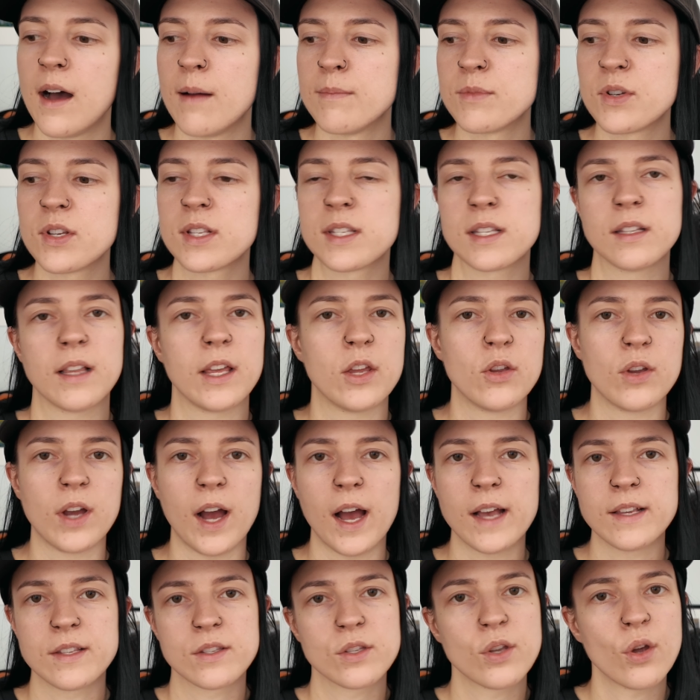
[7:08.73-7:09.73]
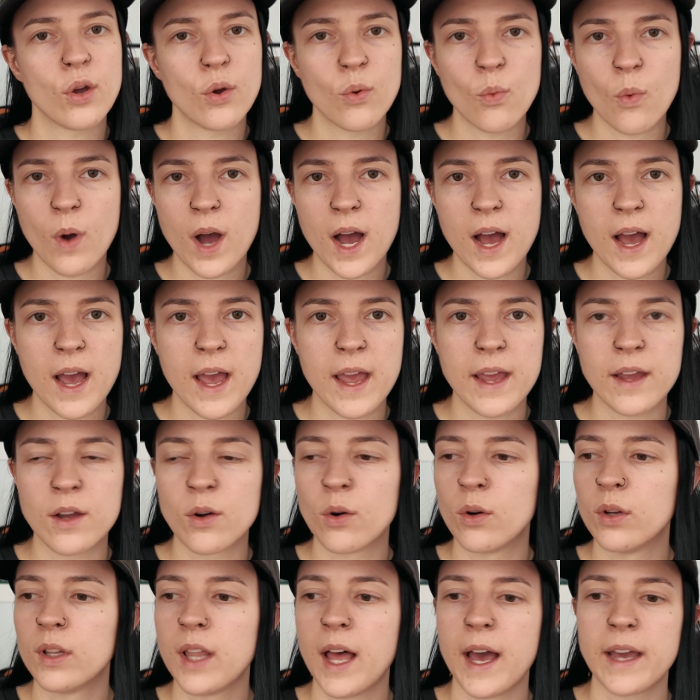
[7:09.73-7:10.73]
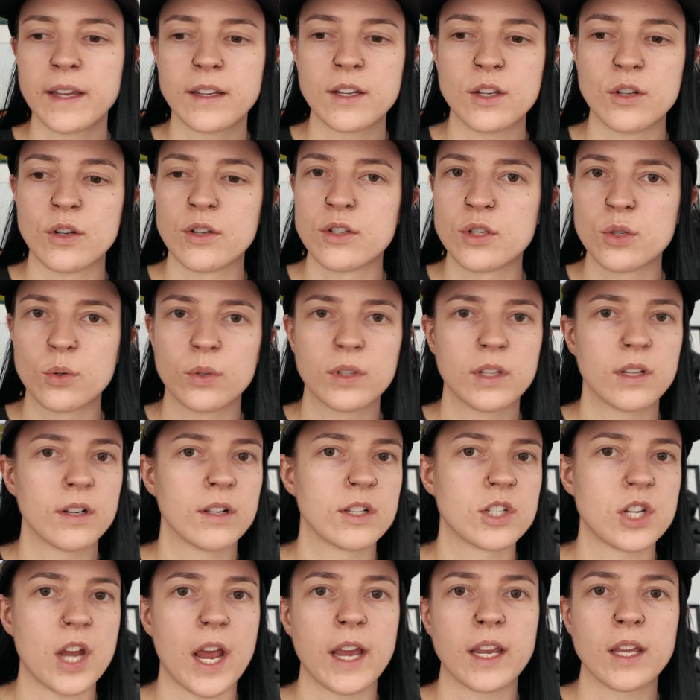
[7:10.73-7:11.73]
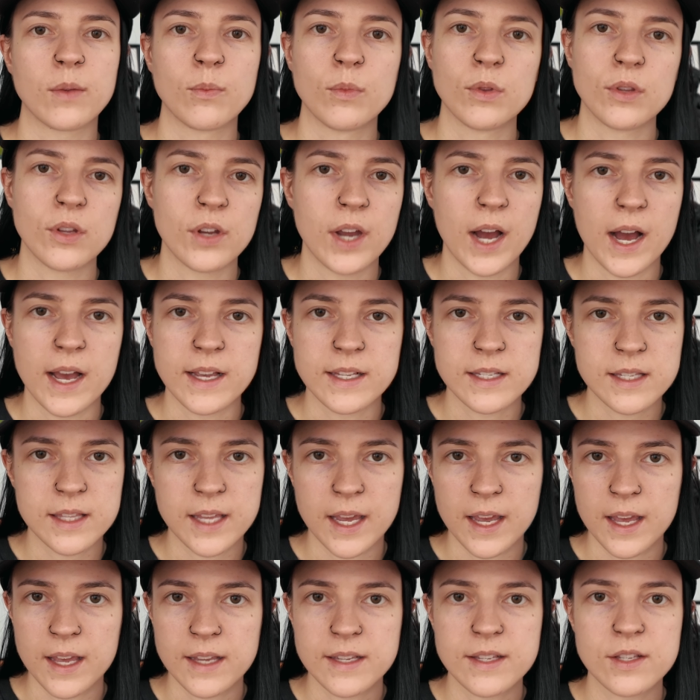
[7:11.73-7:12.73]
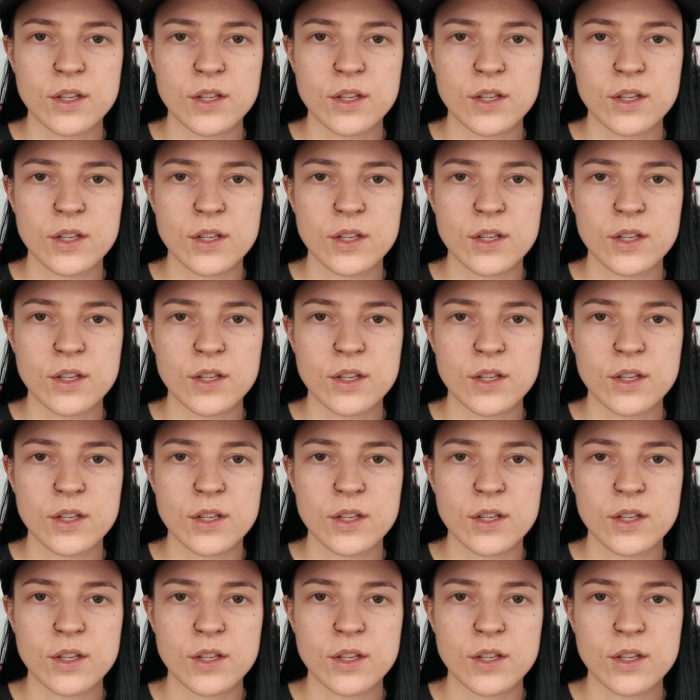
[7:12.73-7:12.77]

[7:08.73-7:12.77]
just to let you guys know why, or like, you know, do a little check-in with you guys there.